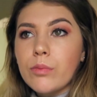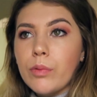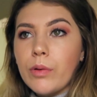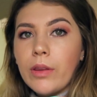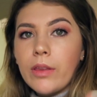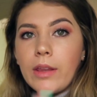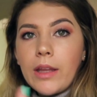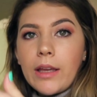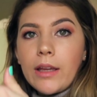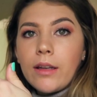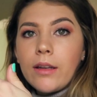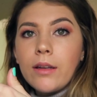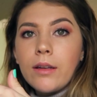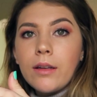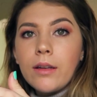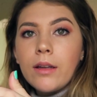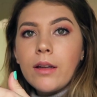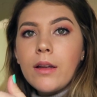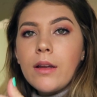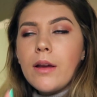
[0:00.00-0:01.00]

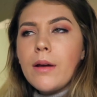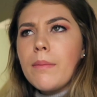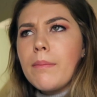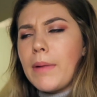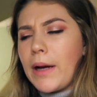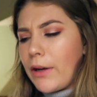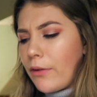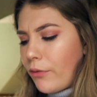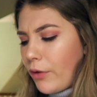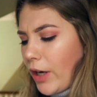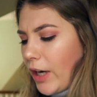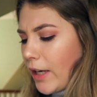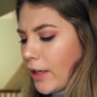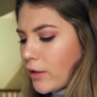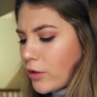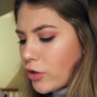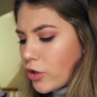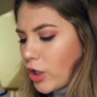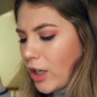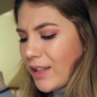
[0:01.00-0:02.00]
within my
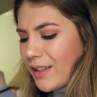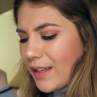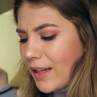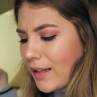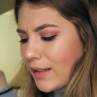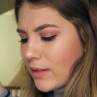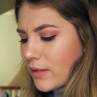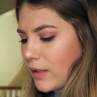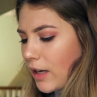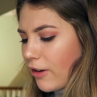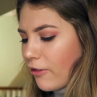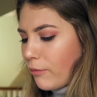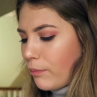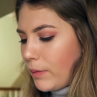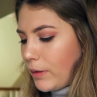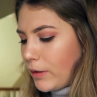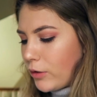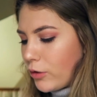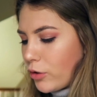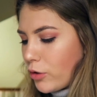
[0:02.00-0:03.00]
range, I guess. I've
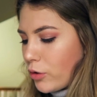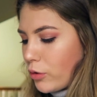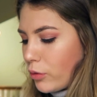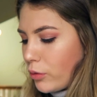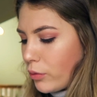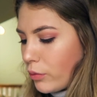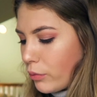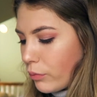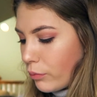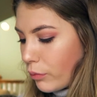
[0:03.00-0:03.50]
been to